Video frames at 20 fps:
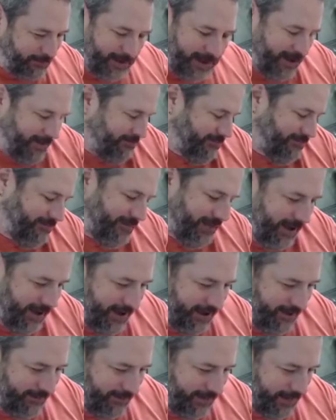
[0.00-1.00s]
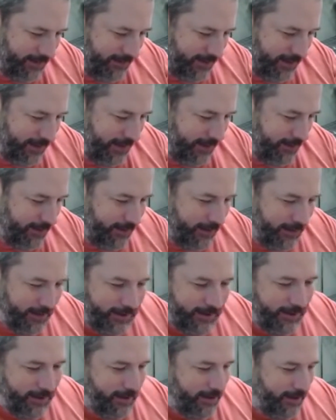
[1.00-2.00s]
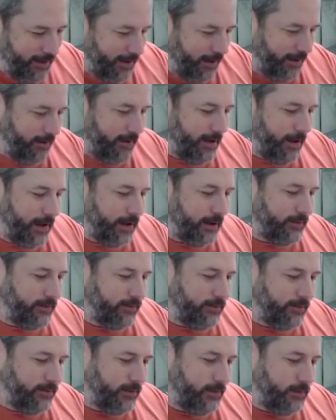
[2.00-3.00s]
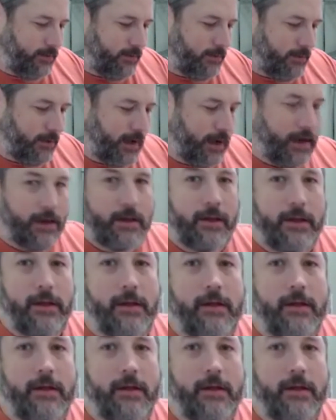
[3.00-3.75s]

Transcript: but I don't care. All right, so